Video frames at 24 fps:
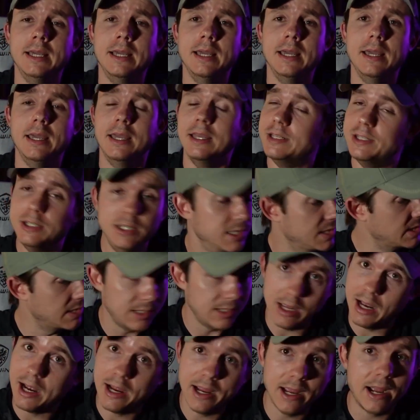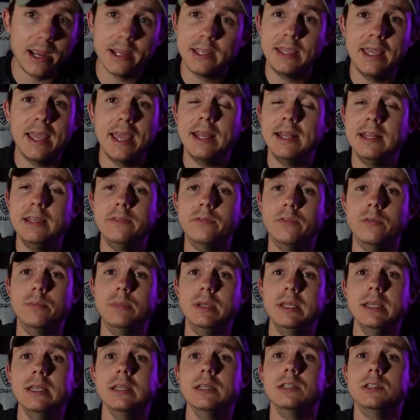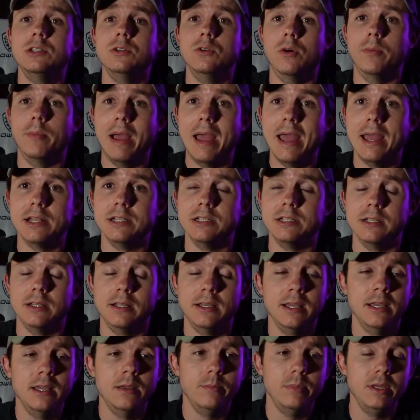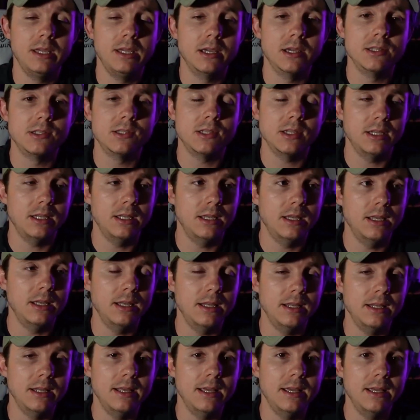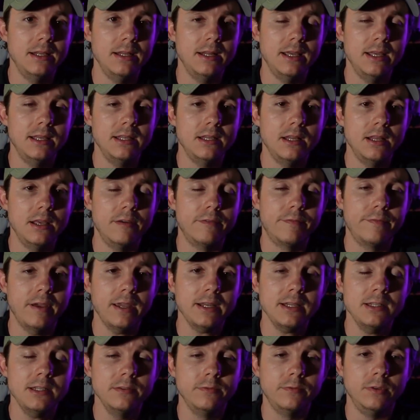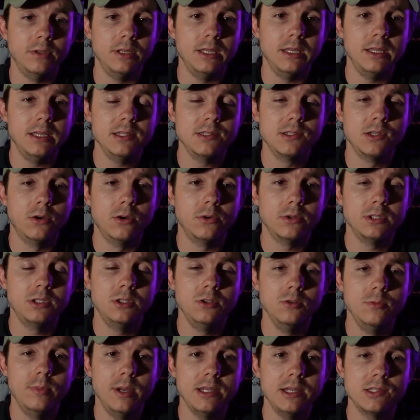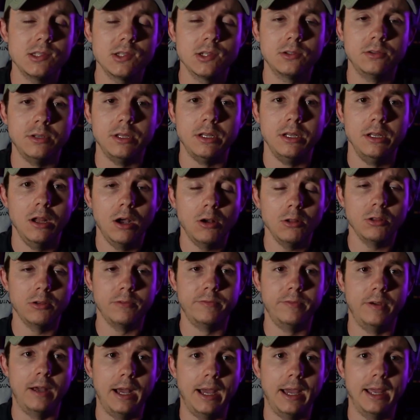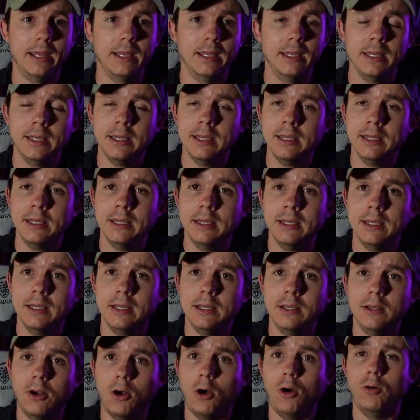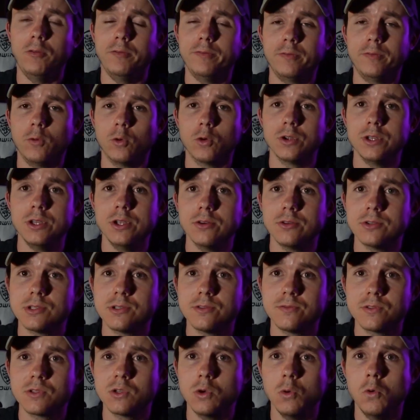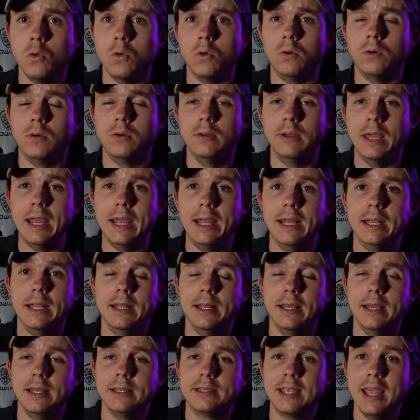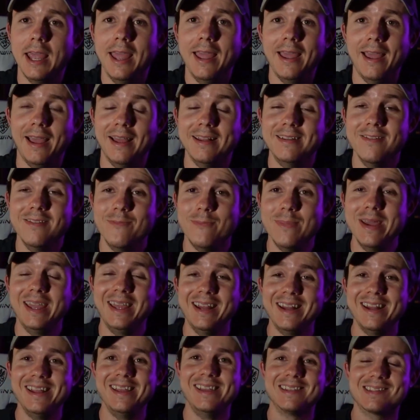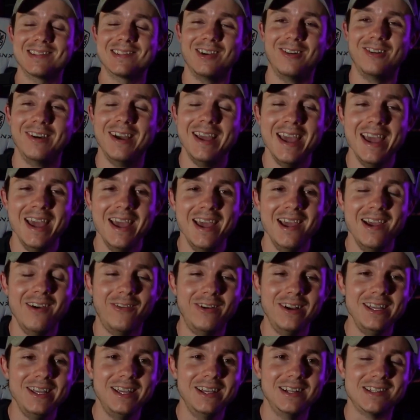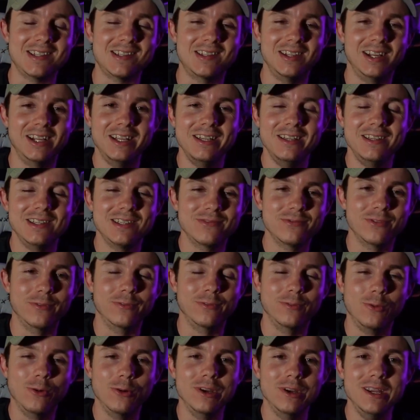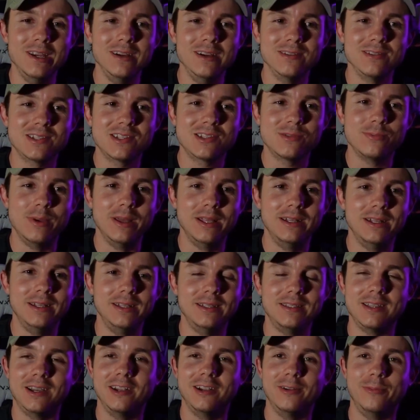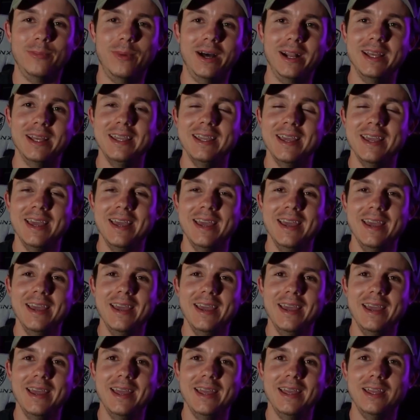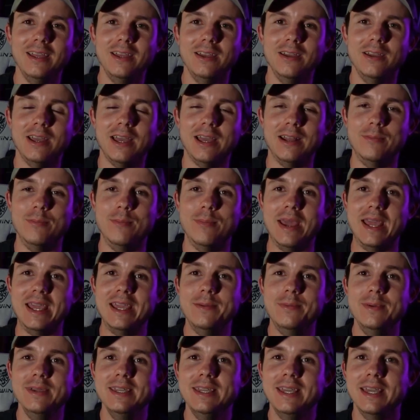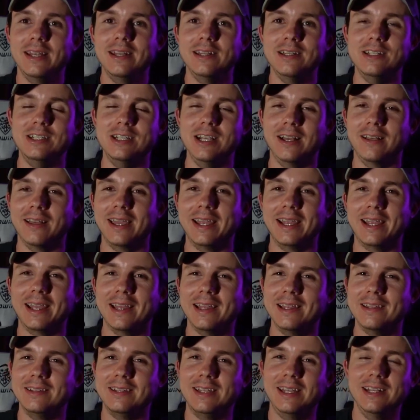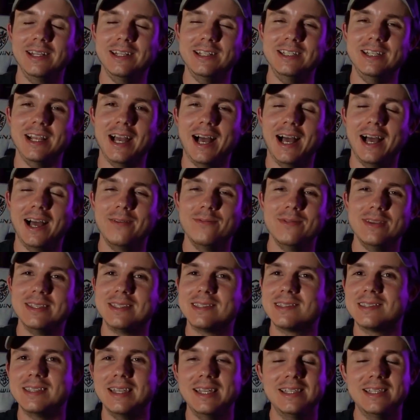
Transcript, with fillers: just I, I can't even begin to imagine because it, it effectively is going to basically nullify all four years of school and it's at me so what are you going to study this for four years spend a ton of money and maybe get a job like get a job it's it's